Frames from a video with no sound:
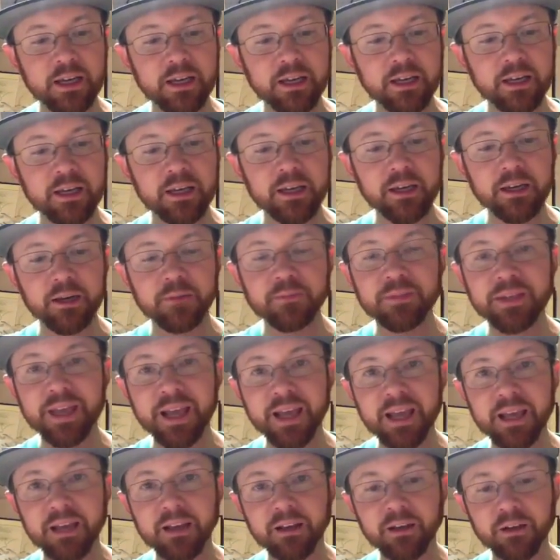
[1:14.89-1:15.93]
he
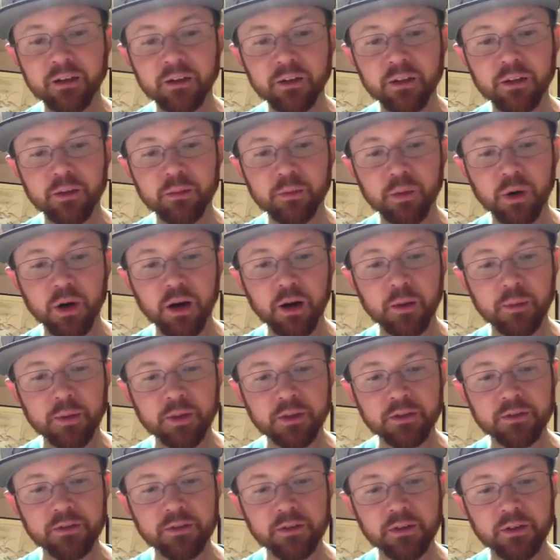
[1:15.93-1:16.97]
obtained the
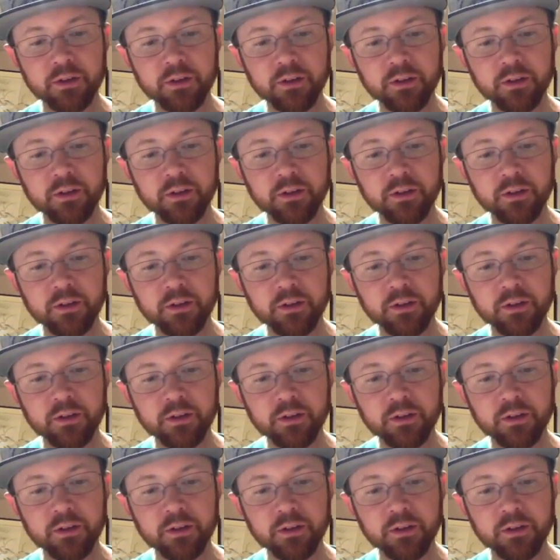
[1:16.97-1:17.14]
promise.